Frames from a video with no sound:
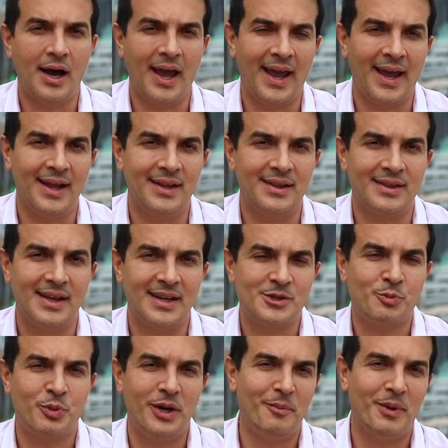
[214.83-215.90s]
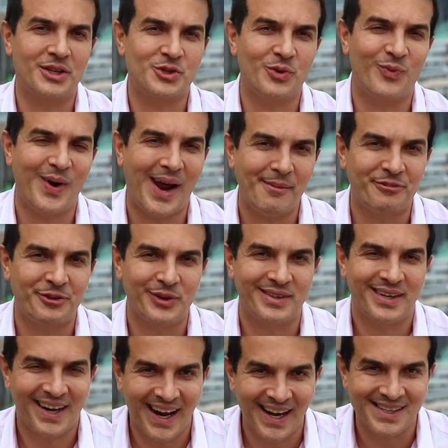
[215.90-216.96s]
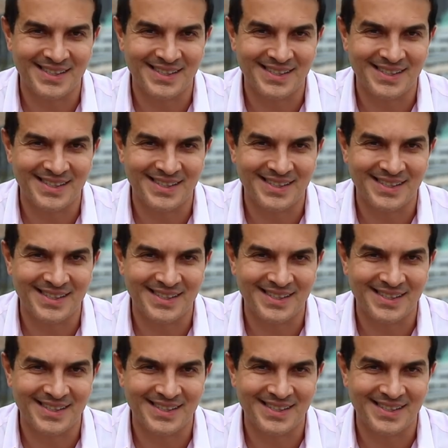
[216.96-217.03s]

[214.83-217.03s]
And that's pretty much a wrap for today's